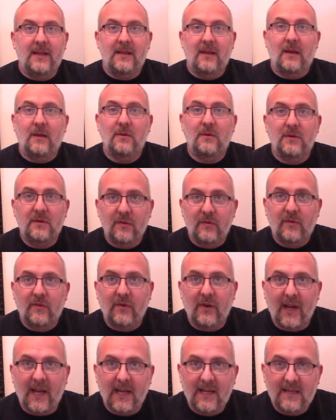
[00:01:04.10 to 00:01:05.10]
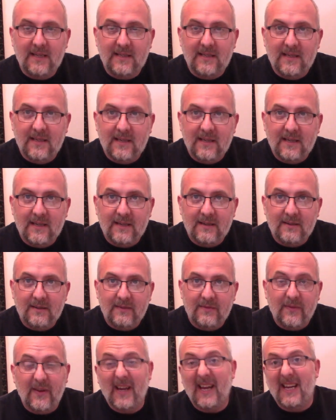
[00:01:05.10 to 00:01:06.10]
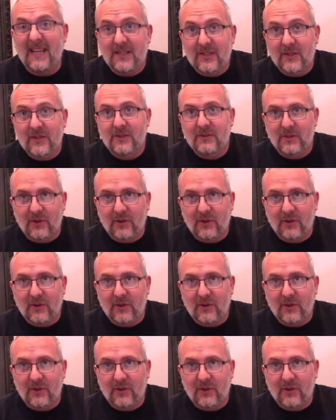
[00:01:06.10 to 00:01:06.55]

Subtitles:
the Lord of Fate, Tzeentch,